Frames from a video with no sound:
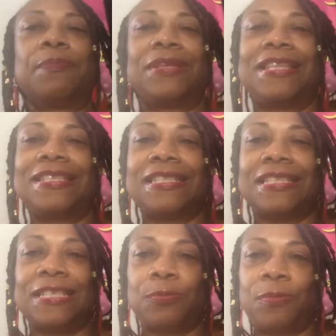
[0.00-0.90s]
But this is
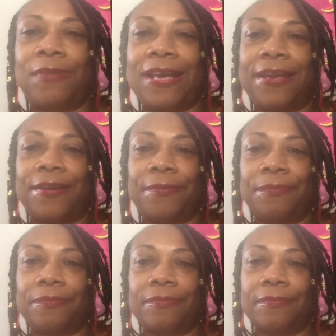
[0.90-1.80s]
this one right here,
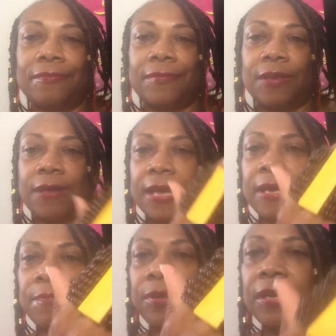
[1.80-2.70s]
okay?
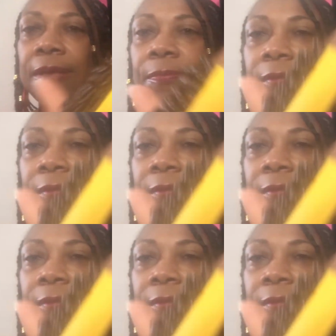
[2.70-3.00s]
Put it up